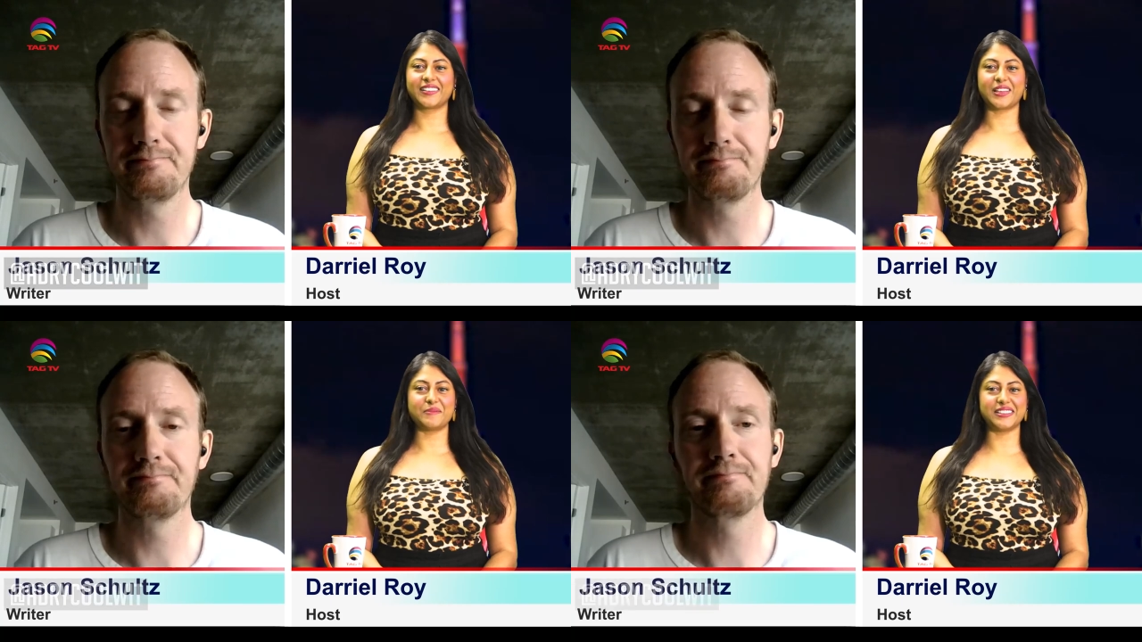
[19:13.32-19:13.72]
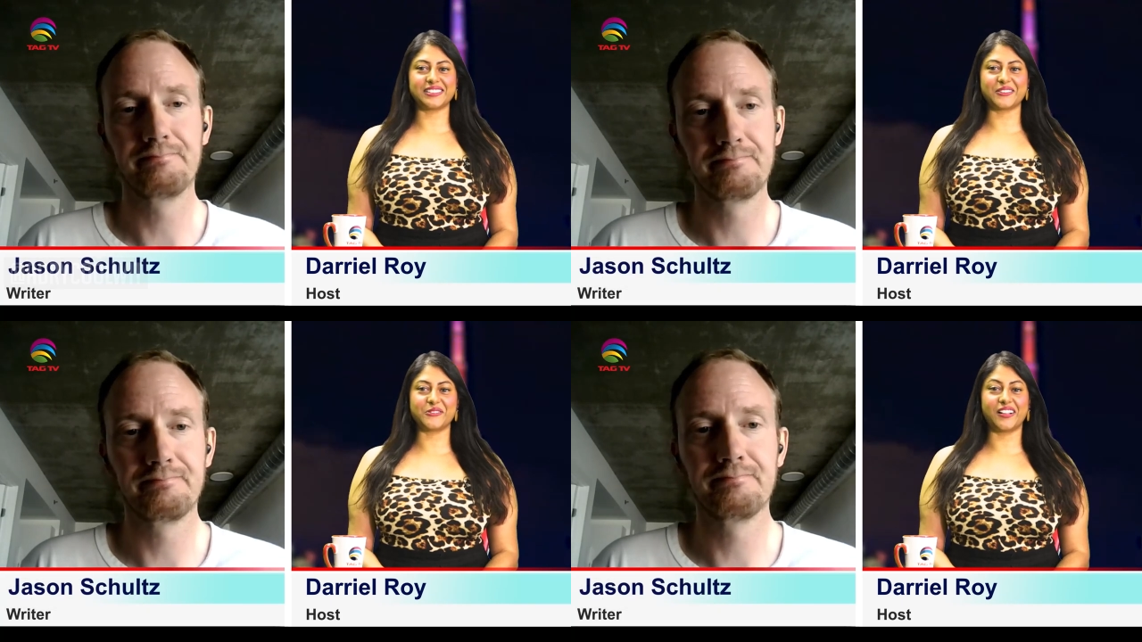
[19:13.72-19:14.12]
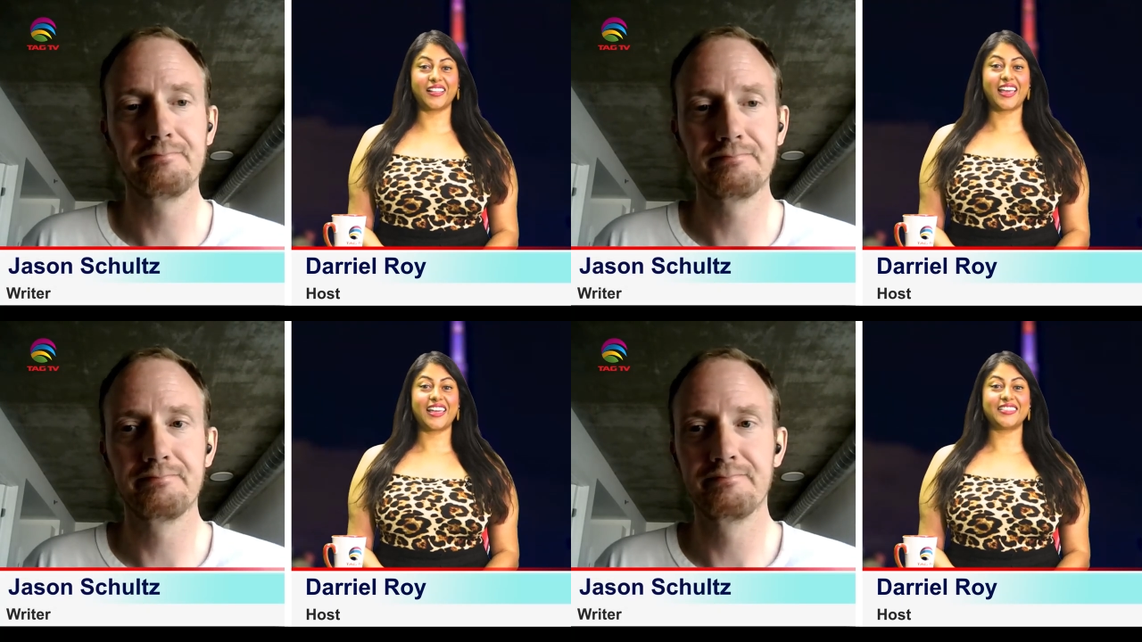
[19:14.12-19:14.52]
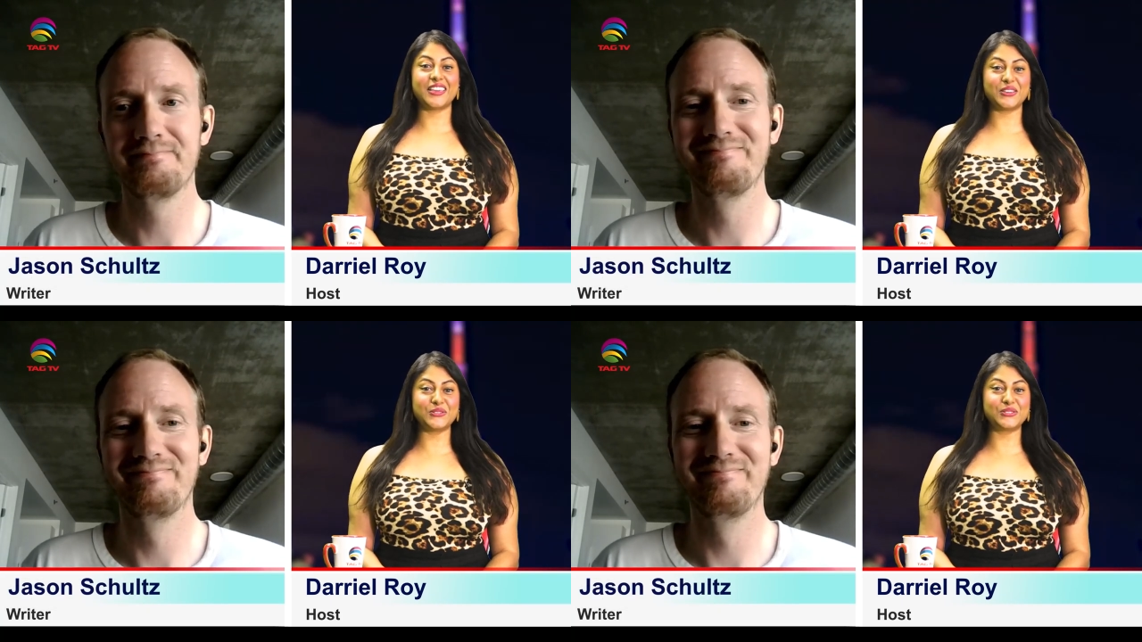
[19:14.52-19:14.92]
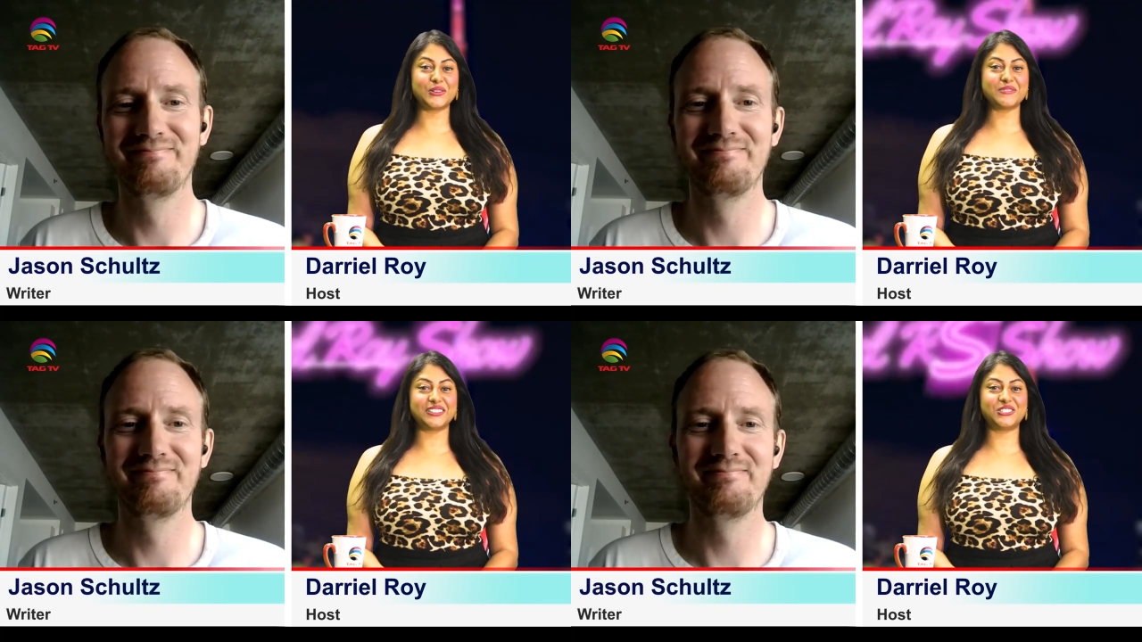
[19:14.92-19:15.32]
Speaker 1: Amazing. Well, thank you
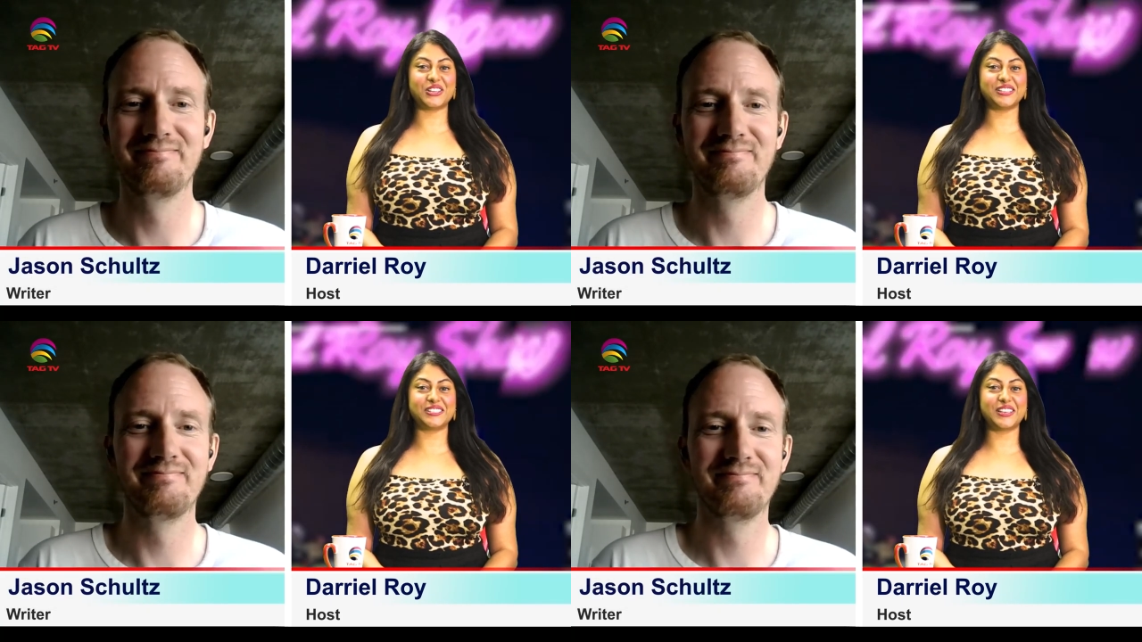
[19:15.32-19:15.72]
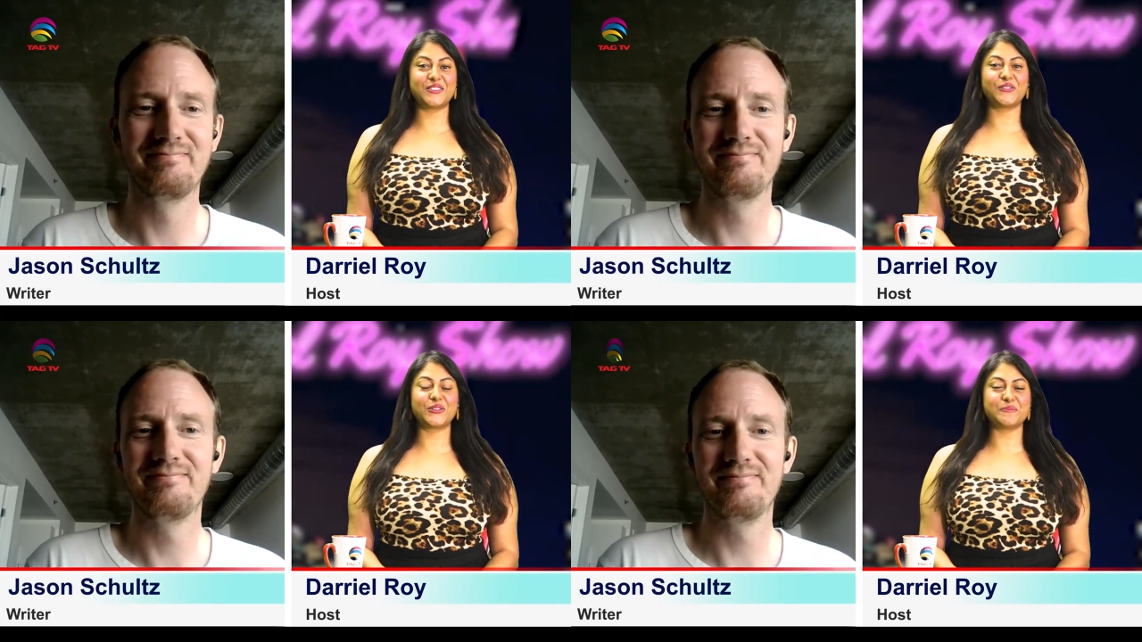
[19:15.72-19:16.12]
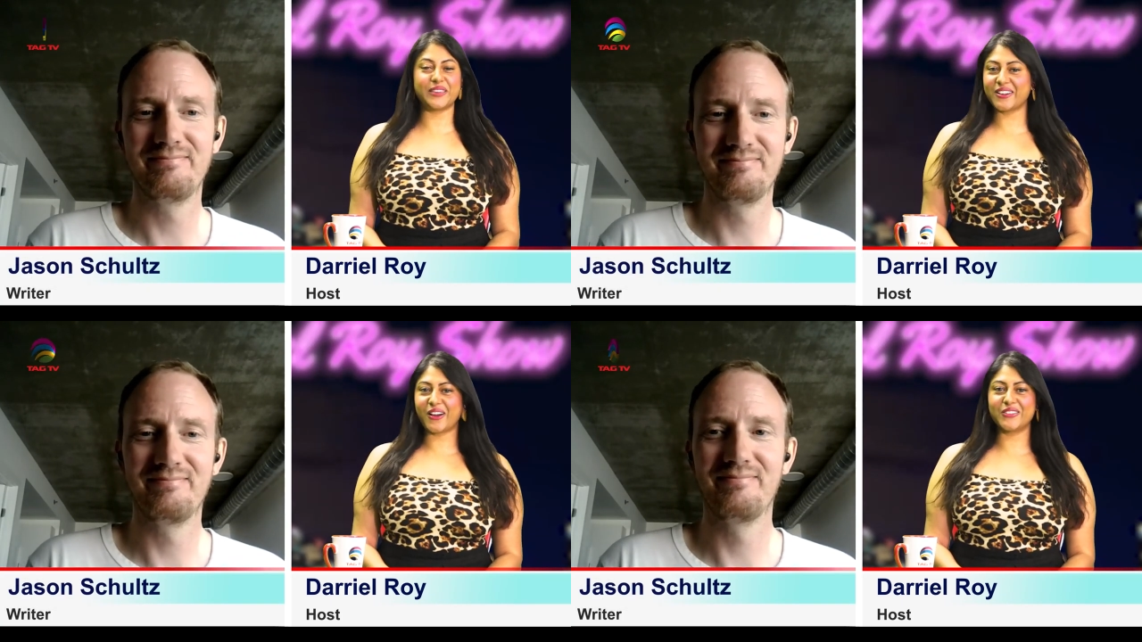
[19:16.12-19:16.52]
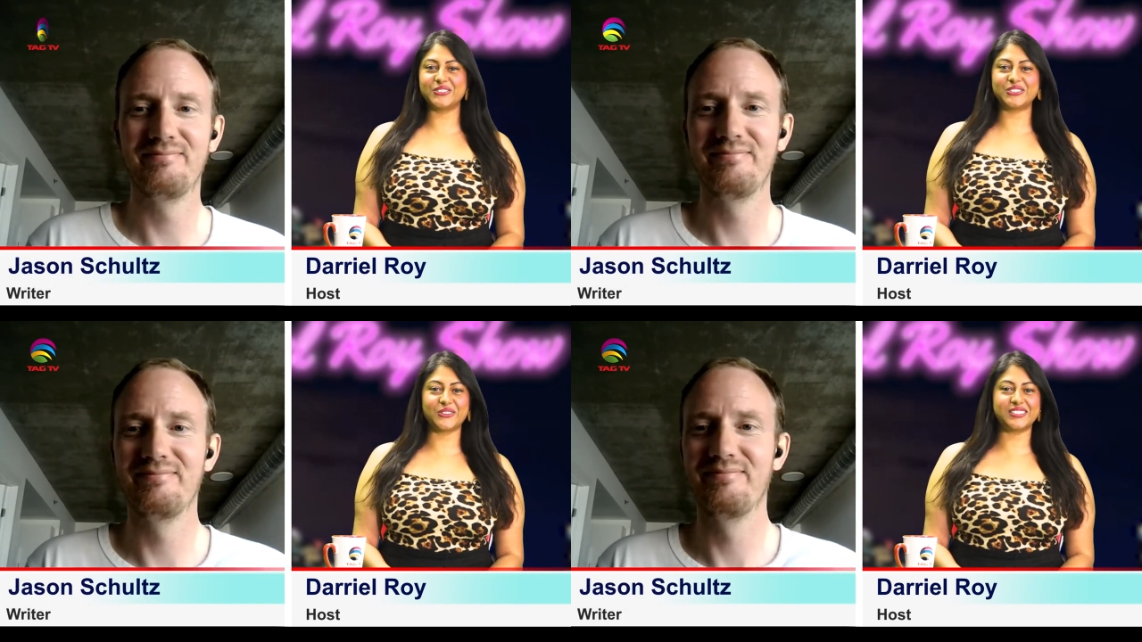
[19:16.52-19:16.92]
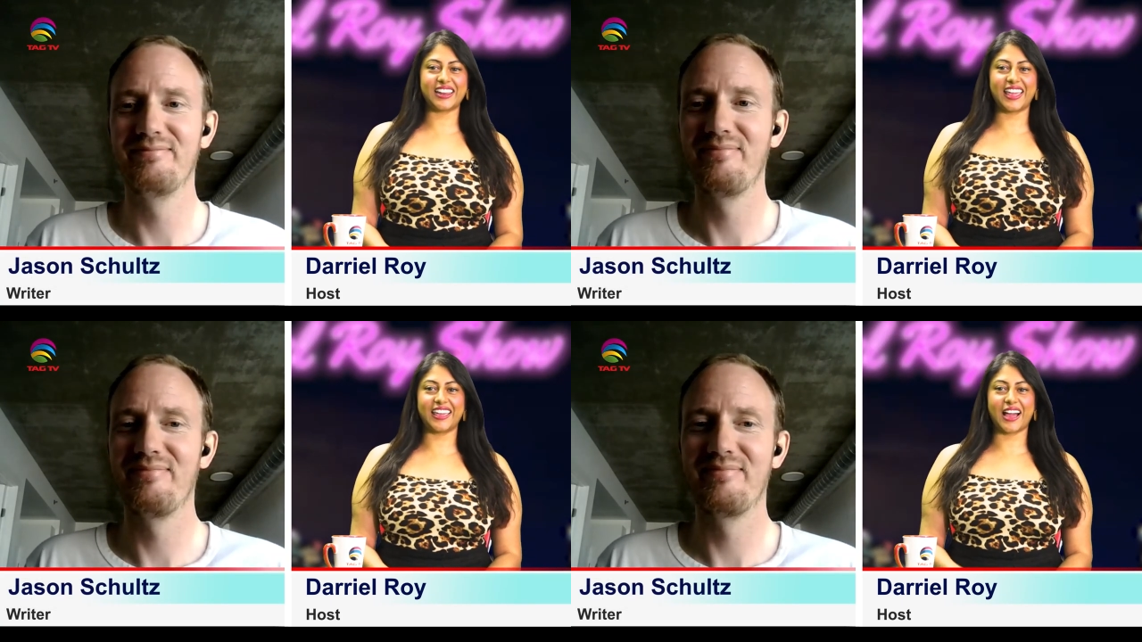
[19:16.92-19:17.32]
so much, Jason, for being on the show
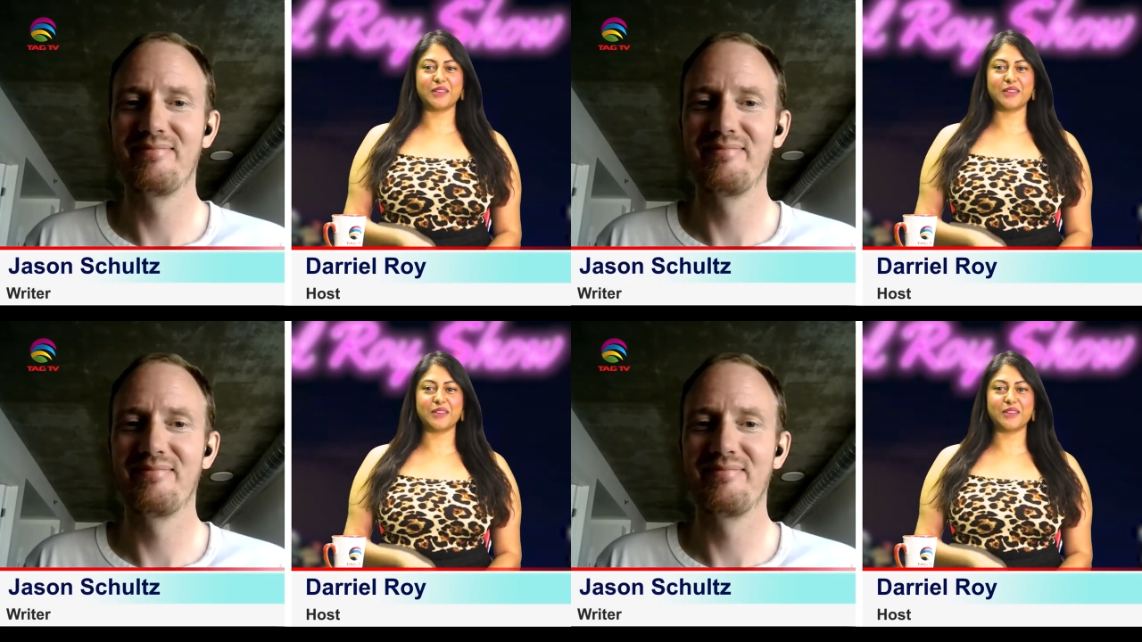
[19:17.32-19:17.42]
today.